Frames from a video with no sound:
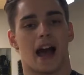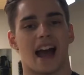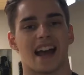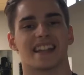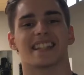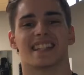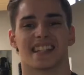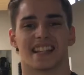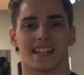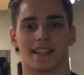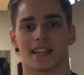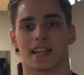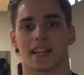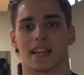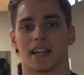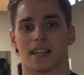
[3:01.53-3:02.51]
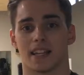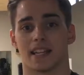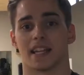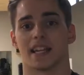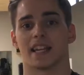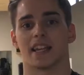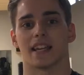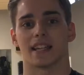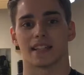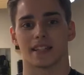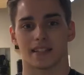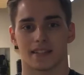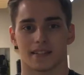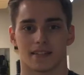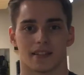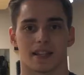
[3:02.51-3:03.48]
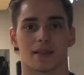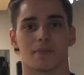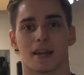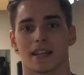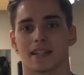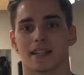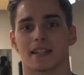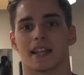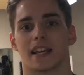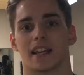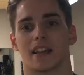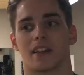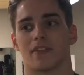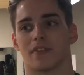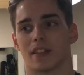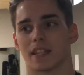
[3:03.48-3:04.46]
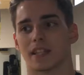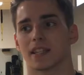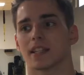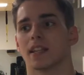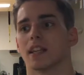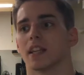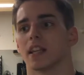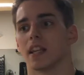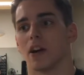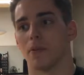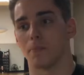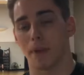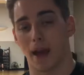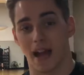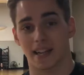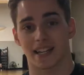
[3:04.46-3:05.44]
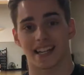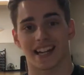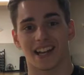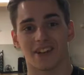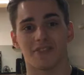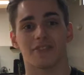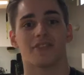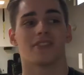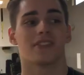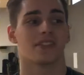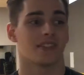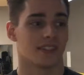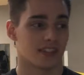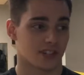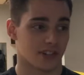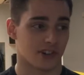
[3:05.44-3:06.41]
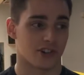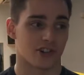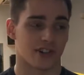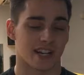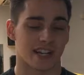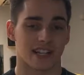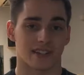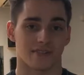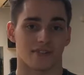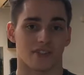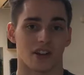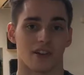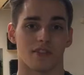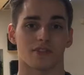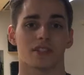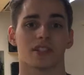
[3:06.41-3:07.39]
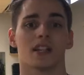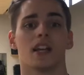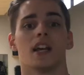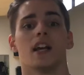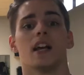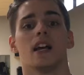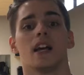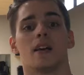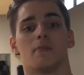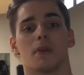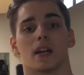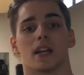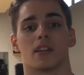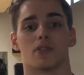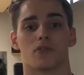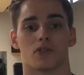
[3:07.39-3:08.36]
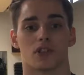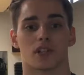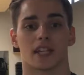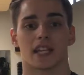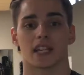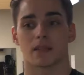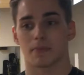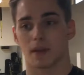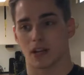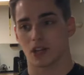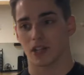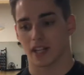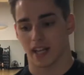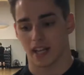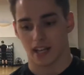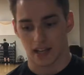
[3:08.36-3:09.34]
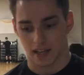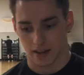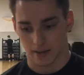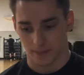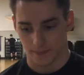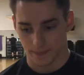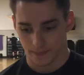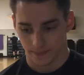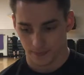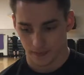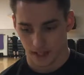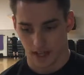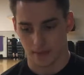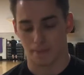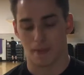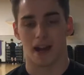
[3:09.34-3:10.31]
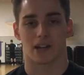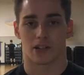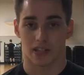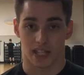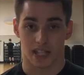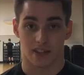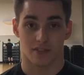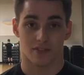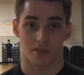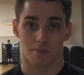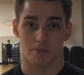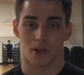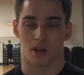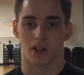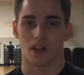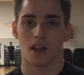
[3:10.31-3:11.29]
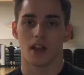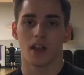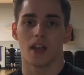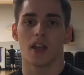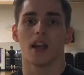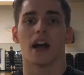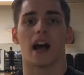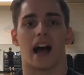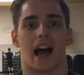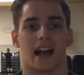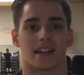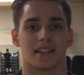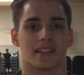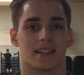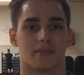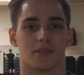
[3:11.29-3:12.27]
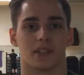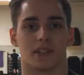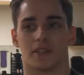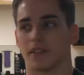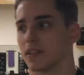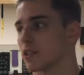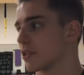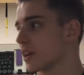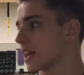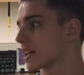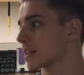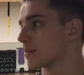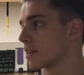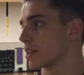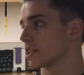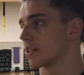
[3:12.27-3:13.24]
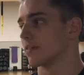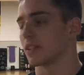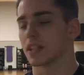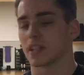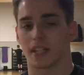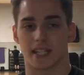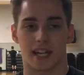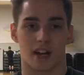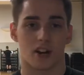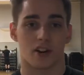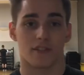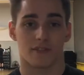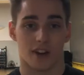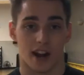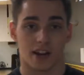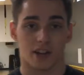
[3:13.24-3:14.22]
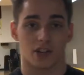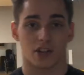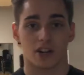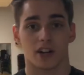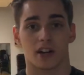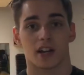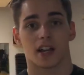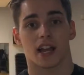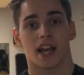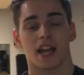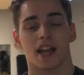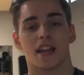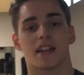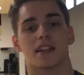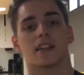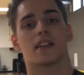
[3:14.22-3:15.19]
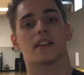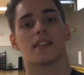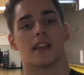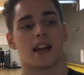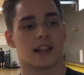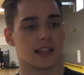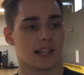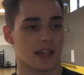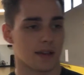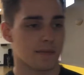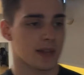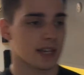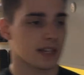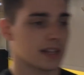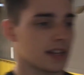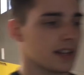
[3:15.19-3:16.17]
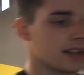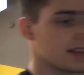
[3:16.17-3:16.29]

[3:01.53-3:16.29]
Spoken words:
icing the knee is the best thing. If it's bad enough, surgery is involved. But usually, especially in minor league football, icing will do the trick, especially if it's a tear or fracture in that ligament.